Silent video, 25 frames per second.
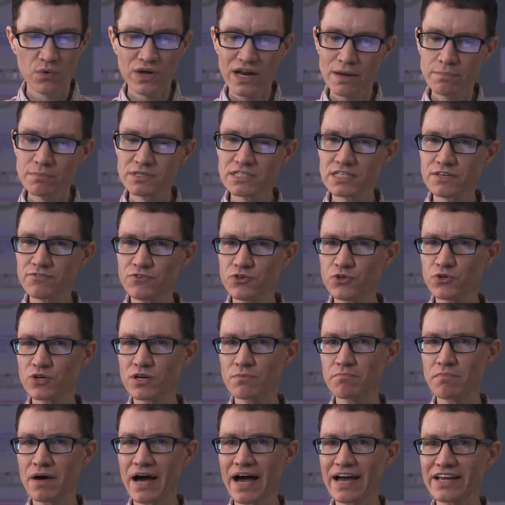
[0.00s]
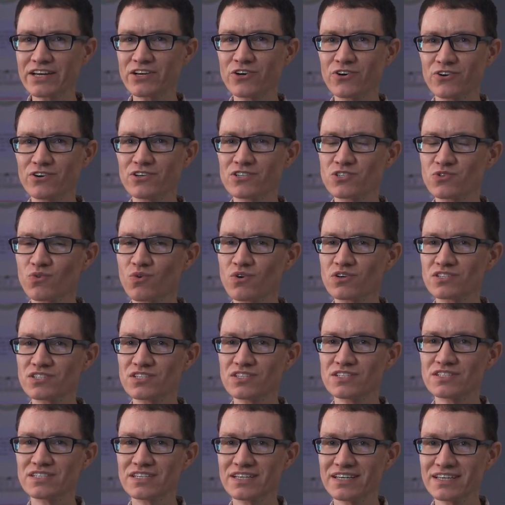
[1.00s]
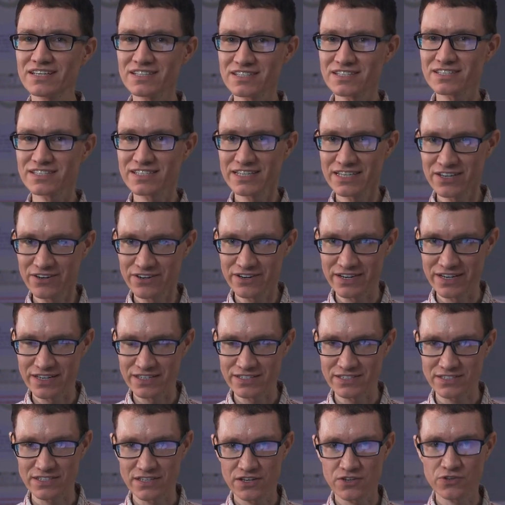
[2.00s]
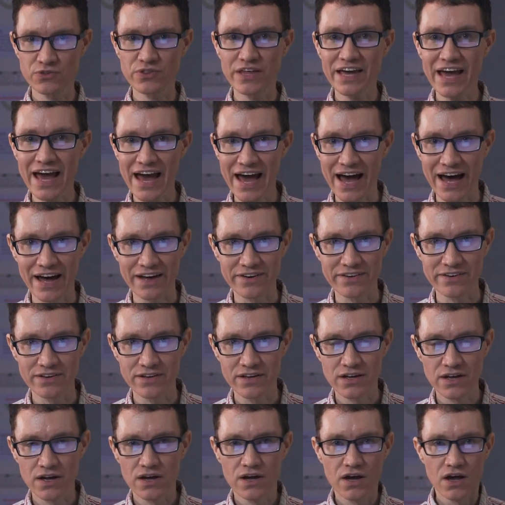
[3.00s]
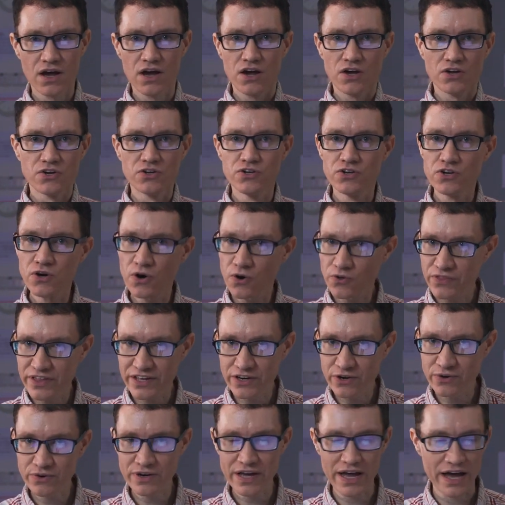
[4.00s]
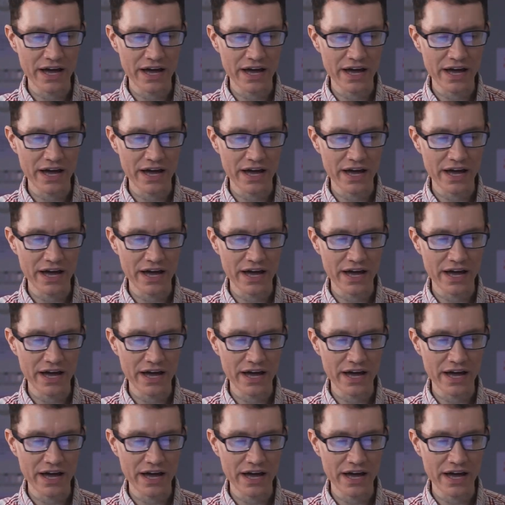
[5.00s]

What happens if you combine current sources in series? Do they add? No, they don't